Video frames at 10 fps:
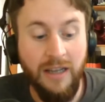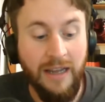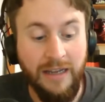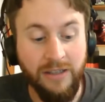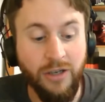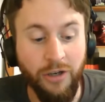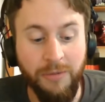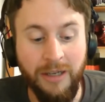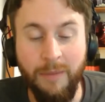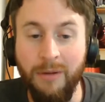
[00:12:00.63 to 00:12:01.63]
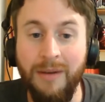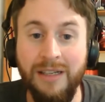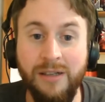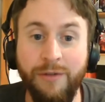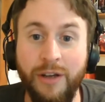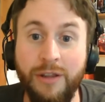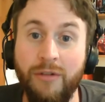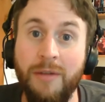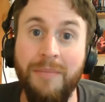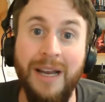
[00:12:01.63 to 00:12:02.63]
it took me a couple of minutes to find the
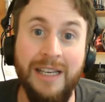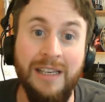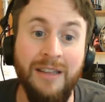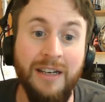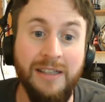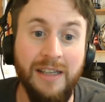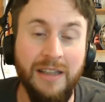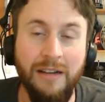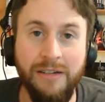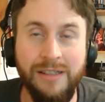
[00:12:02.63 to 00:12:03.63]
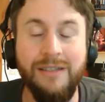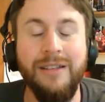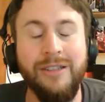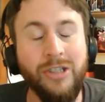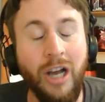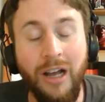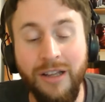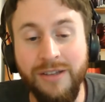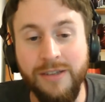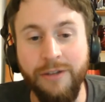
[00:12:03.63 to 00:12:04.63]
right baggie that it's in. There is
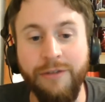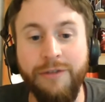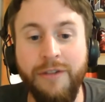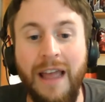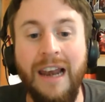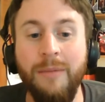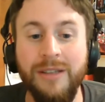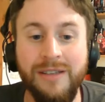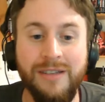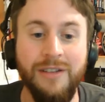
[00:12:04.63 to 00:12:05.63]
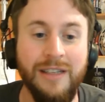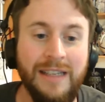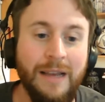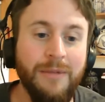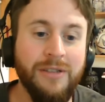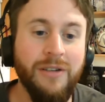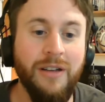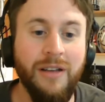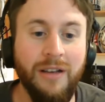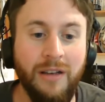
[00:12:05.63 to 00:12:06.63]
tons of elements to this game as to